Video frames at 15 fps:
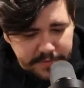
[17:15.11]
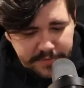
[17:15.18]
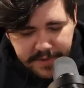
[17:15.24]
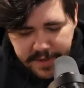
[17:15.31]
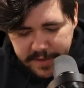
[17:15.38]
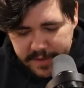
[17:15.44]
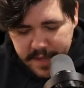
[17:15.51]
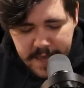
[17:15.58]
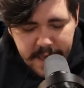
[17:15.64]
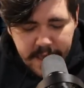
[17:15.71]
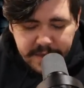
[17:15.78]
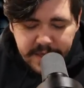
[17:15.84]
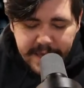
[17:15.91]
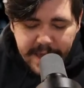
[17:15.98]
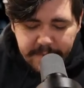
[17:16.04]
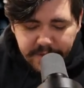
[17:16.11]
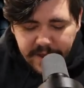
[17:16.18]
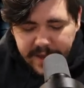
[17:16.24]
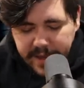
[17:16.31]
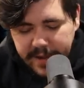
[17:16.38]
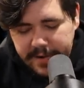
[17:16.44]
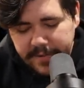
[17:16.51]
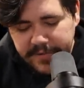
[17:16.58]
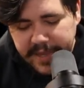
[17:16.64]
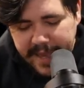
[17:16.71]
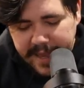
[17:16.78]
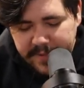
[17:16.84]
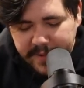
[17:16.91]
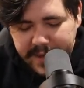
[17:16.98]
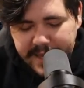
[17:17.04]
The
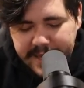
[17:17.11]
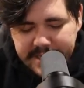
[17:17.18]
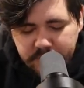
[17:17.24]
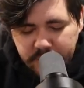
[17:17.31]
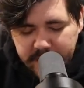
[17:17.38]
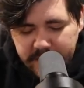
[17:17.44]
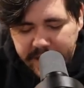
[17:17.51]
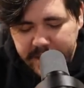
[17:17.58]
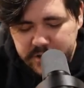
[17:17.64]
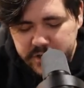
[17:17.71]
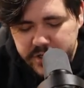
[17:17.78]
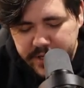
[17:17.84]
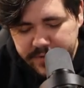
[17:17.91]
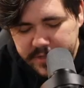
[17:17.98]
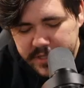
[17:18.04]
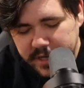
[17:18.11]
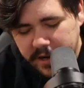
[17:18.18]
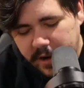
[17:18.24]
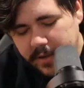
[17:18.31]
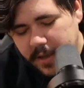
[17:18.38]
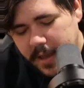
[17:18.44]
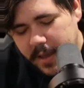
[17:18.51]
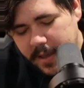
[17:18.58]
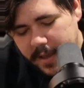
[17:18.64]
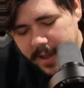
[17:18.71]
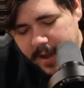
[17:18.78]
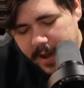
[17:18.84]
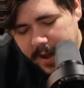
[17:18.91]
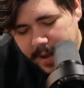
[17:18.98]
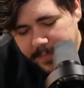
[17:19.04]
gameplay gets really interesting with this card,
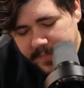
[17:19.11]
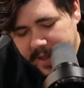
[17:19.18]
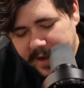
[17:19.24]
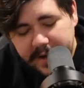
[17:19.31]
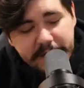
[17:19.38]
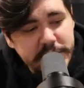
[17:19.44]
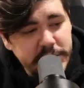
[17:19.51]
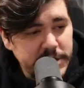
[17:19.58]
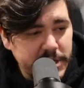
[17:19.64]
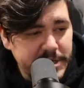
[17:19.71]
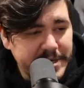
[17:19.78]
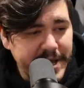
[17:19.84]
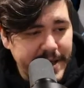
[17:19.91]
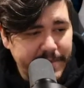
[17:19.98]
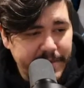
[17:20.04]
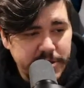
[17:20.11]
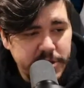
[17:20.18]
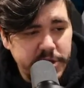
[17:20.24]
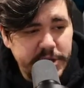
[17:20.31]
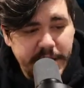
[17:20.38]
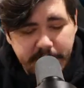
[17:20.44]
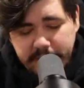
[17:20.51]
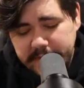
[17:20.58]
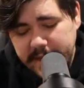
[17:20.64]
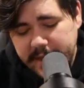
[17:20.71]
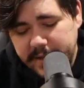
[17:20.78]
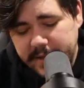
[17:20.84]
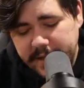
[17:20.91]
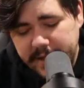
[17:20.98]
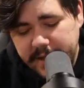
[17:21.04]
and it is such a damage stick that
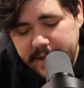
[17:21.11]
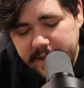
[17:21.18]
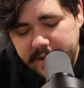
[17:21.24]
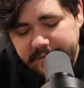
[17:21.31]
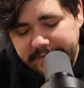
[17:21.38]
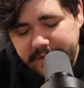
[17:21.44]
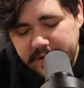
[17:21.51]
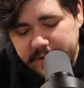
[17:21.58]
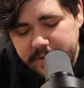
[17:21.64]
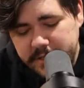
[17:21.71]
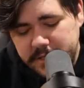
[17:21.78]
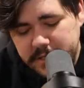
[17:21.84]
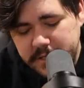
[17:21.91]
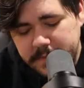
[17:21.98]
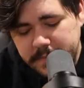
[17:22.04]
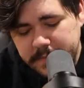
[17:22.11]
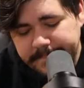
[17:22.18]
it feels